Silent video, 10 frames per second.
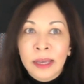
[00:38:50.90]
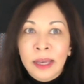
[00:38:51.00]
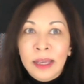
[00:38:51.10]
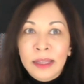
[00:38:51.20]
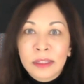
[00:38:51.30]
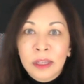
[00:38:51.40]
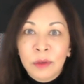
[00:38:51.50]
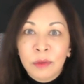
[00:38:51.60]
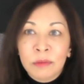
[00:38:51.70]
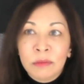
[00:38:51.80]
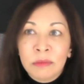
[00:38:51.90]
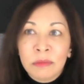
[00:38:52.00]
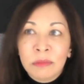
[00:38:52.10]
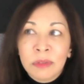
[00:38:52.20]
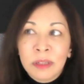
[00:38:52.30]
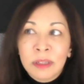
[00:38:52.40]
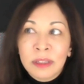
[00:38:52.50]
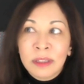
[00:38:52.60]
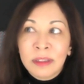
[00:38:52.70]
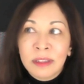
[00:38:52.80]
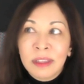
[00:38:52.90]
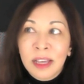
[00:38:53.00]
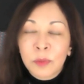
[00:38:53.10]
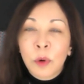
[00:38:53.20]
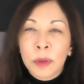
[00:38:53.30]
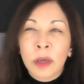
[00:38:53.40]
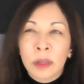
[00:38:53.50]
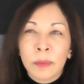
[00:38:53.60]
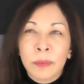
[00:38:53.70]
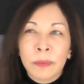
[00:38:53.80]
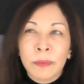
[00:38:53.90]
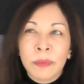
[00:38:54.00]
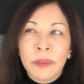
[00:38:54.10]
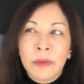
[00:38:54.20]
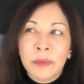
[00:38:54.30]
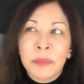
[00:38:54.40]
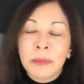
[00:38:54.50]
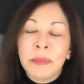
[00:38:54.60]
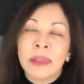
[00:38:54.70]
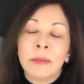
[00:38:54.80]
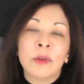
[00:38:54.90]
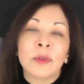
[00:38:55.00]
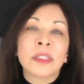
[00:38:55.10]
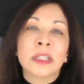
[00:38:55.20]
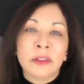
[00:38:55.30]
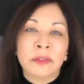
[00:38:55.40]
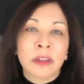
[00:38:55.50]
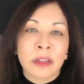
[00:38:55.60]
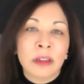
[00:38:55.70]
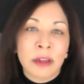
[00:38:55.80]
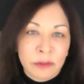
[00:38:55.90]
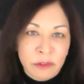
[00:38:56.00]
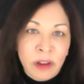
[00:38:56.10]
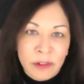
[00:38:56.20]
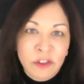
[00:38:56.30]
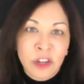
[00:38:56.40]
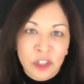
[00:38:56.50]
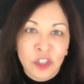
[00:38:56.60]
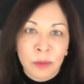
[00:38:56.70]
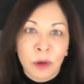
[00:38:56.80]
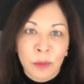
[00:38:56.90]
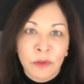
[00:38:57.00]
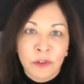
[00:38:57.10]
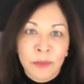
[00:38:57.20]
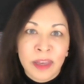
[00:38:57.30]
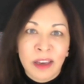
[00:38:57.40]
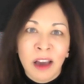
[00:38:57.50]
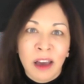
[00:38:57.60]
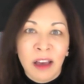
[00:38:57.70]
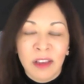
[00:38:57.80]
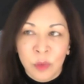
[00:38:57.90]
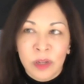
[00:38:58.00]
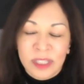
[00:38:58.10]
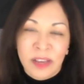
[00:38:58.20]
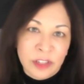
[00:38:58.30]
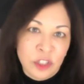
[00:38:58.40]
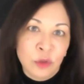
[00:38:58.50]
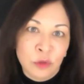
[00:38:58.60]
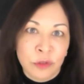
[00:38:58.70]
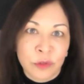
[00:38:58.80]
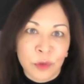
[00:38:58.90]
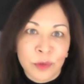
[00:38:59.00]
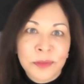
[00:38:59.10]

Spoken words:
So that's probably going to been the most significant life-changing moment for me, as well as having children, of course.